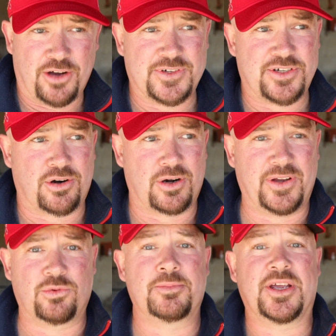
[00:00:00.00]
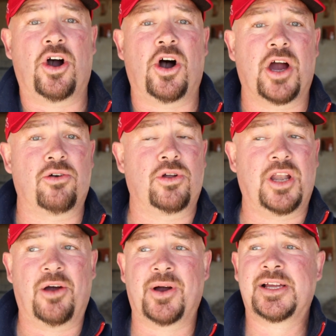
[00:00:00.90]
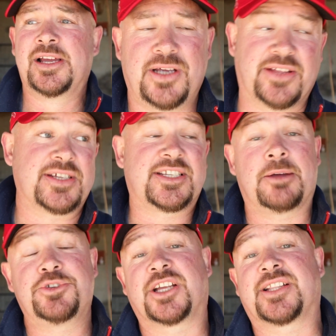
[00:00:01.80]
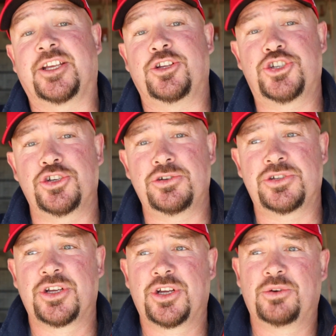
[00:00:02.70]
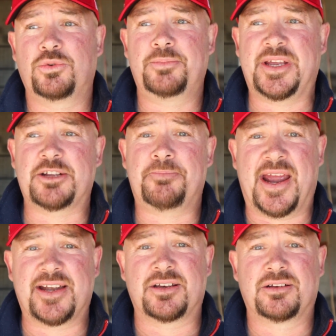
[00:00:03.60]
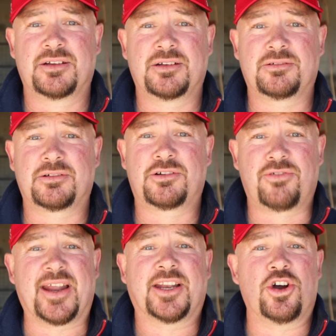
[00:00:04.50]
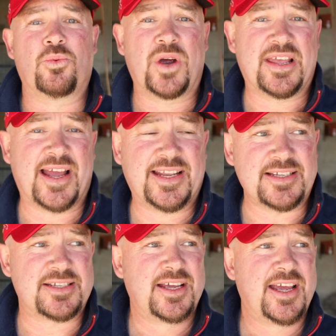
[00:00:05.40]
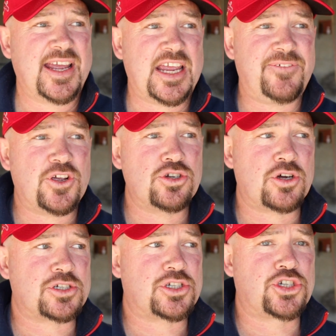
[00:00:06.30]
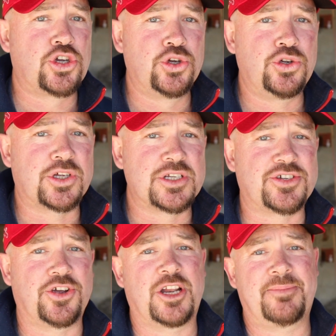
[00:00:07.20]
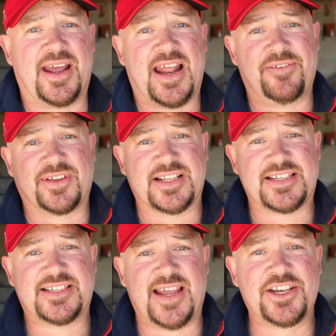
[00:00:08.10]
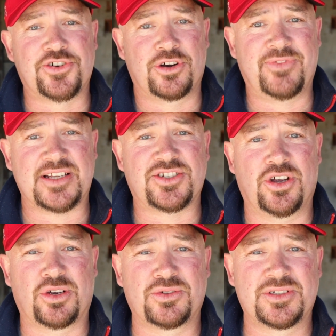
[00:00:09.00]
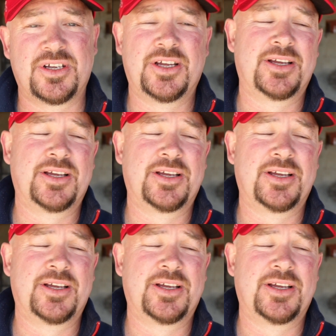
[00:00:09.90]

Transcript: photography will be higher or lower, and the subject that you choose will be dependent greatly on where that is. If you're not too concerned about having the center of that circles